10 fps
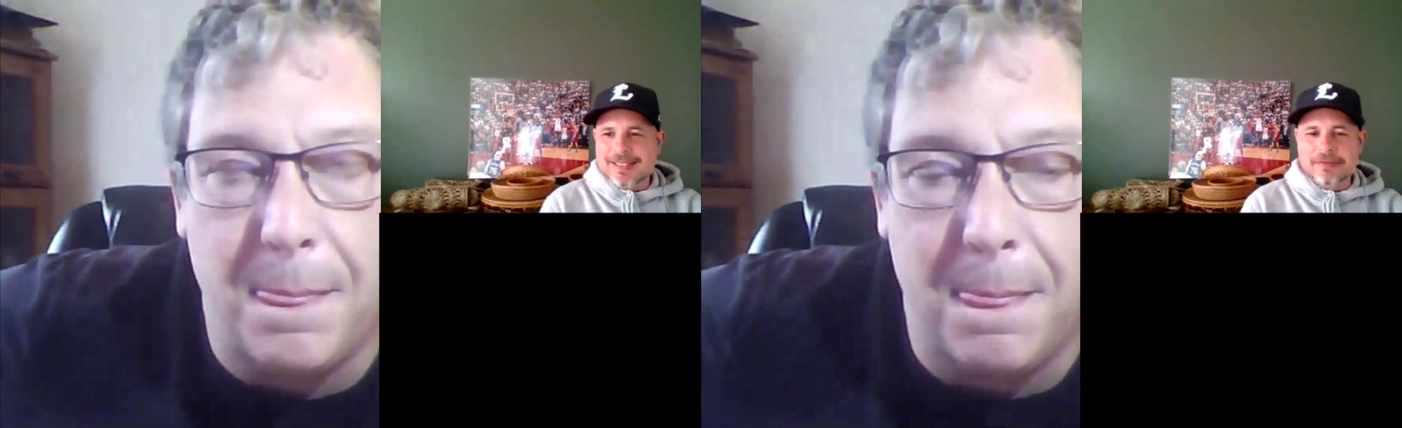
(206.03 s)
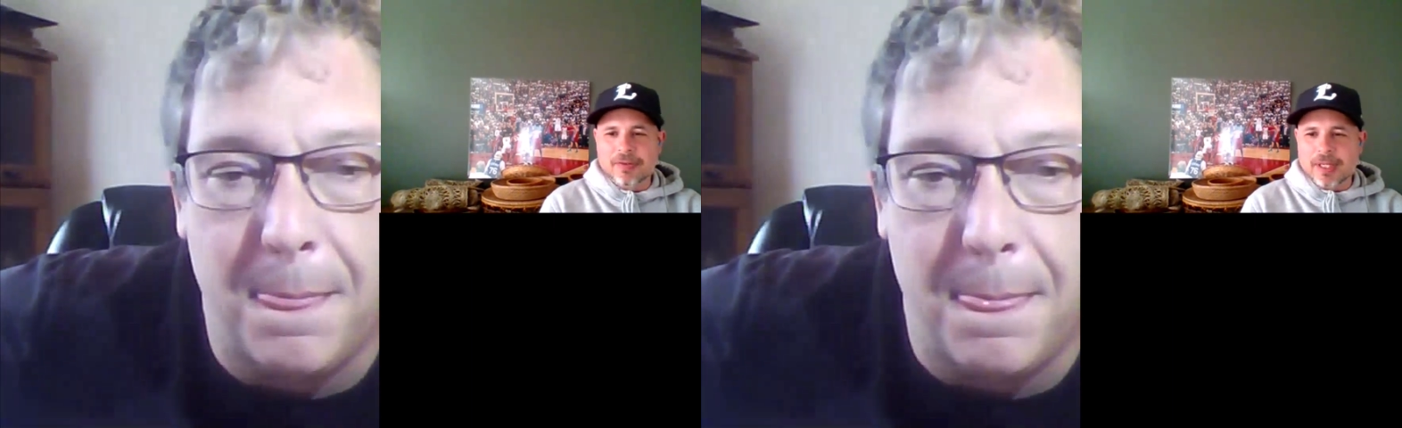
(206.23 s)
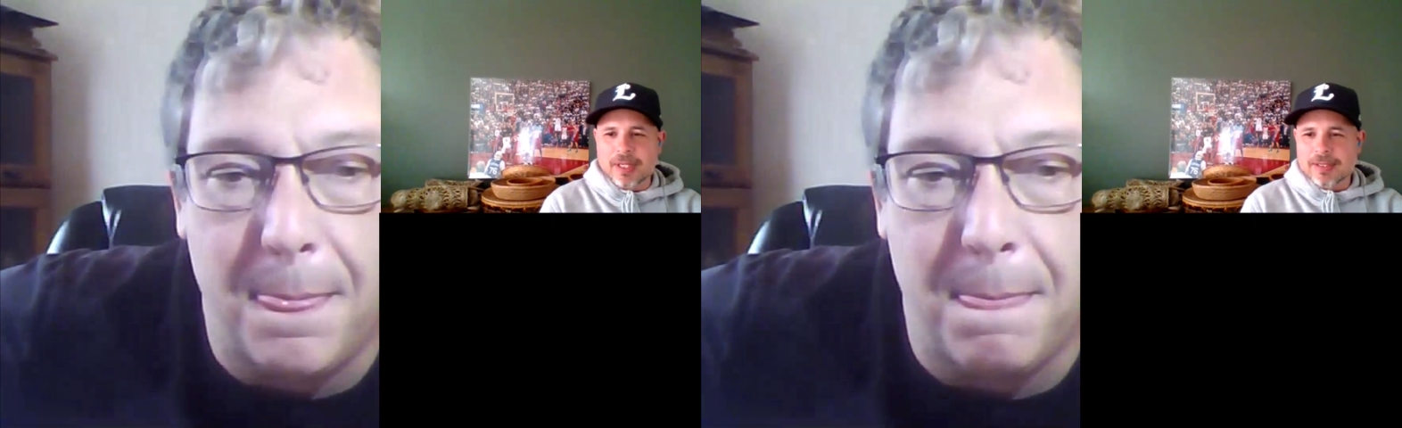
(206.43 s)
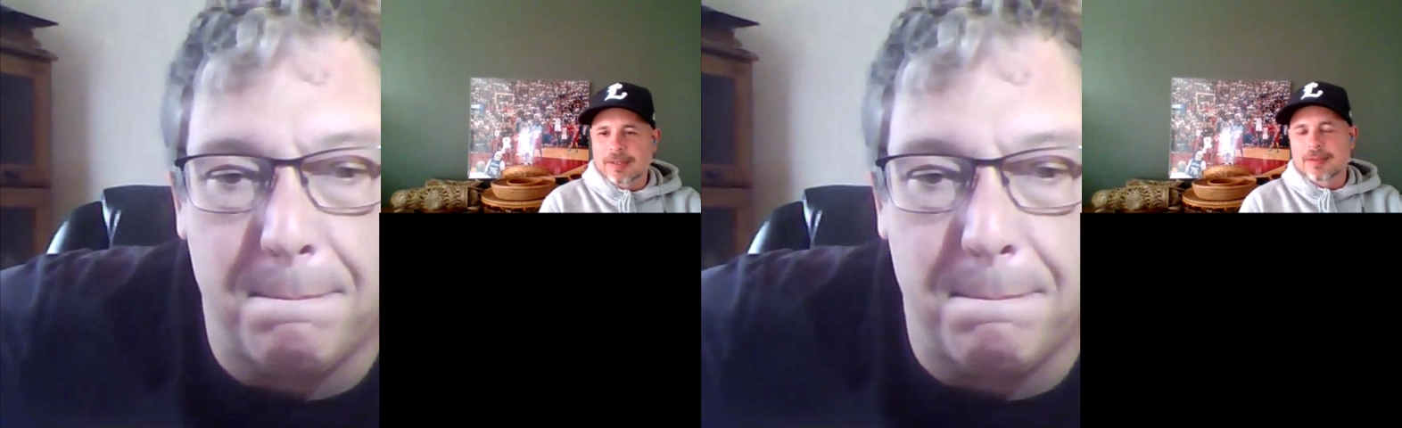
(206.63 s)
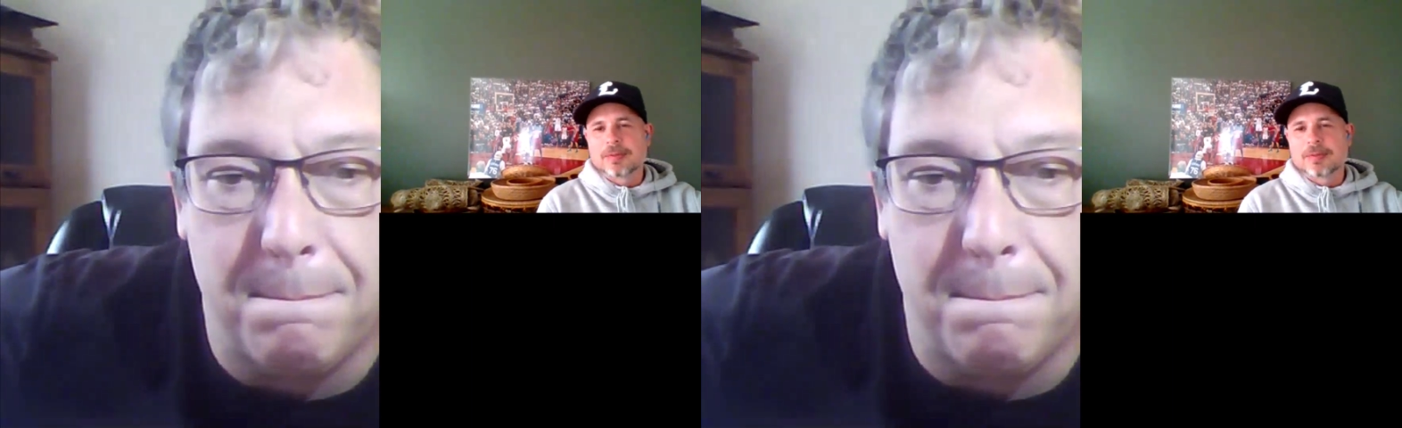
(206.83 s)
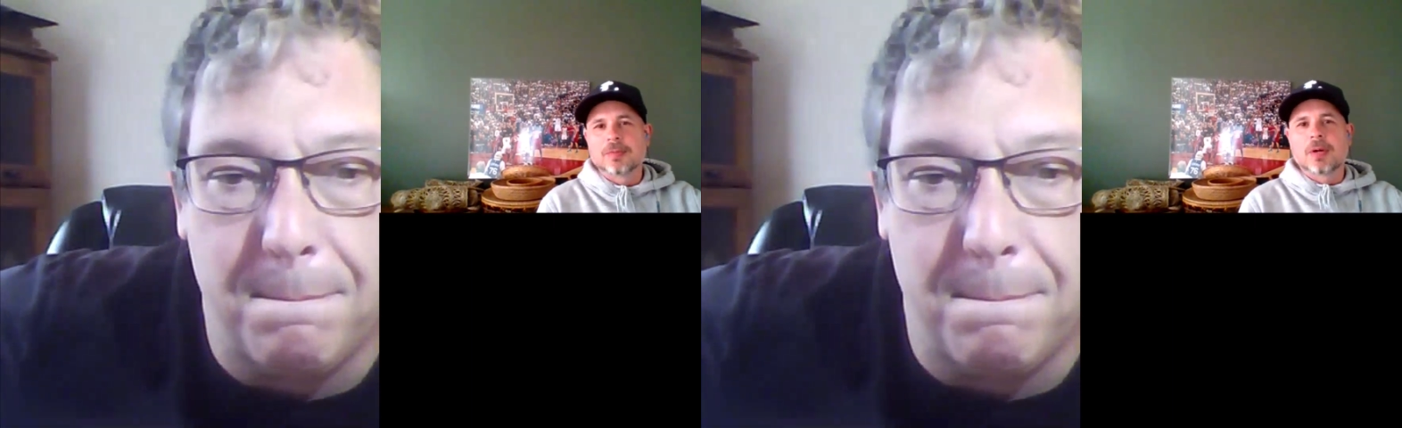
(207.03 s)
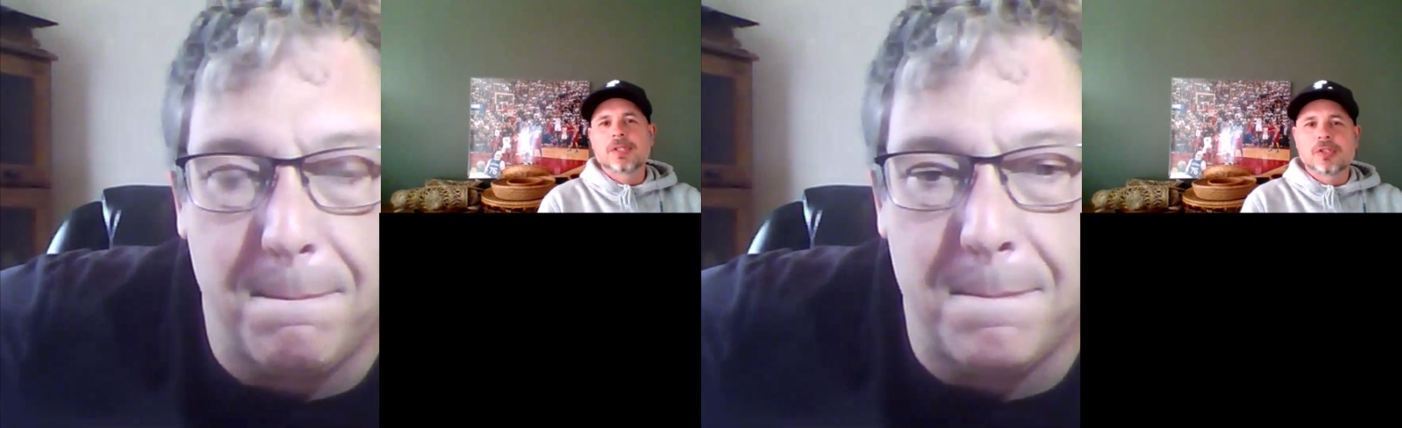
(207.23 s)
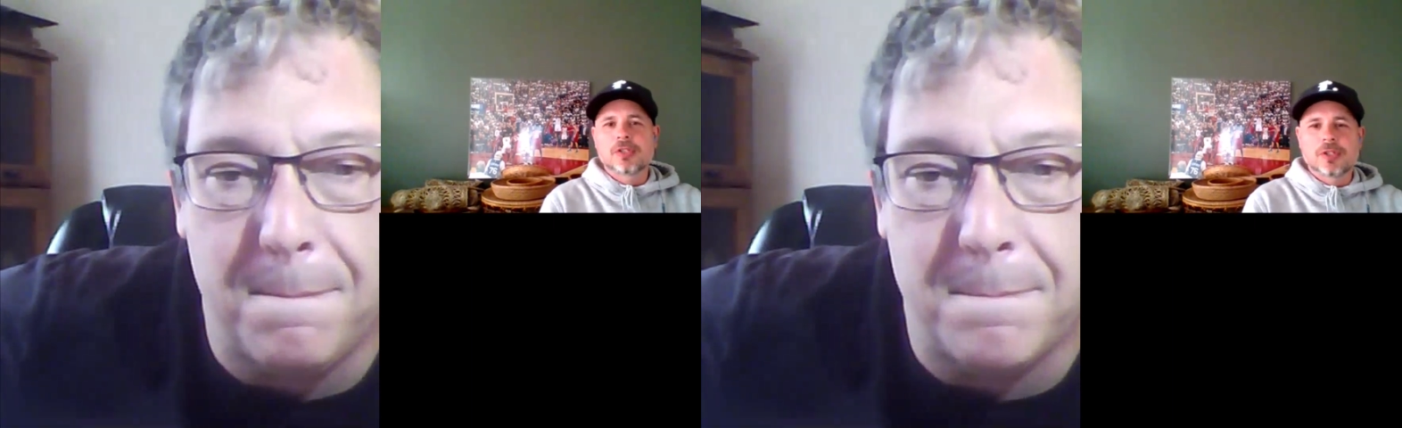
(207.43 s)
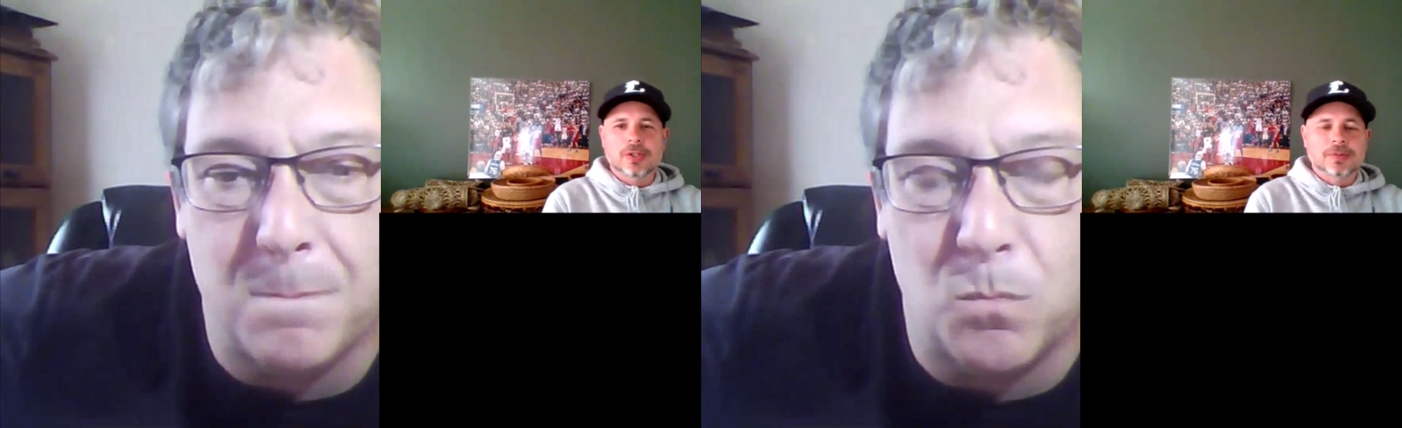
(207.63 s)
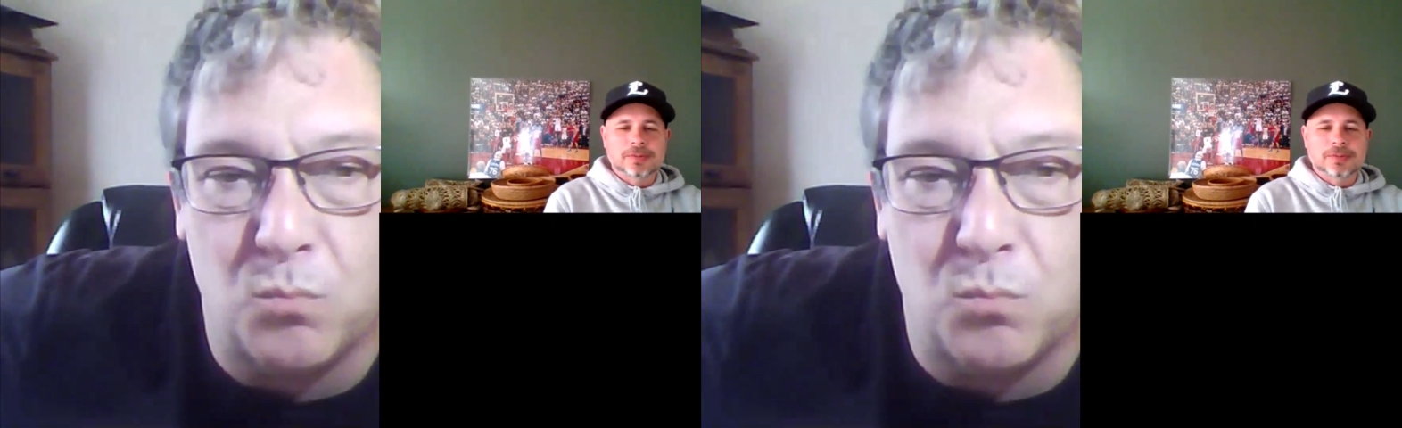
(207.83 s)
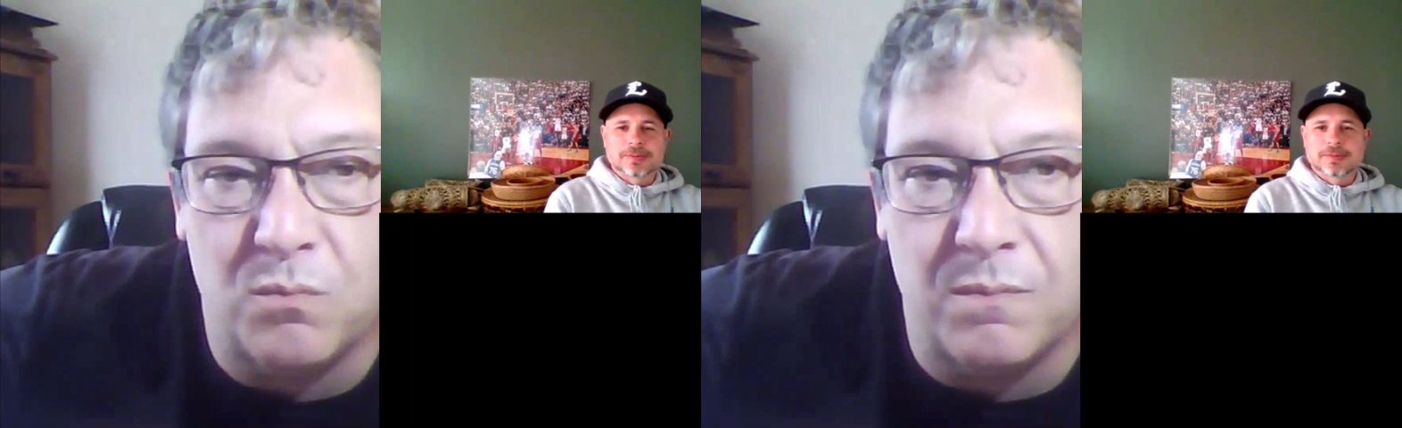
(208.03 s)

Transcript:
Speaker 1: different, what would you do?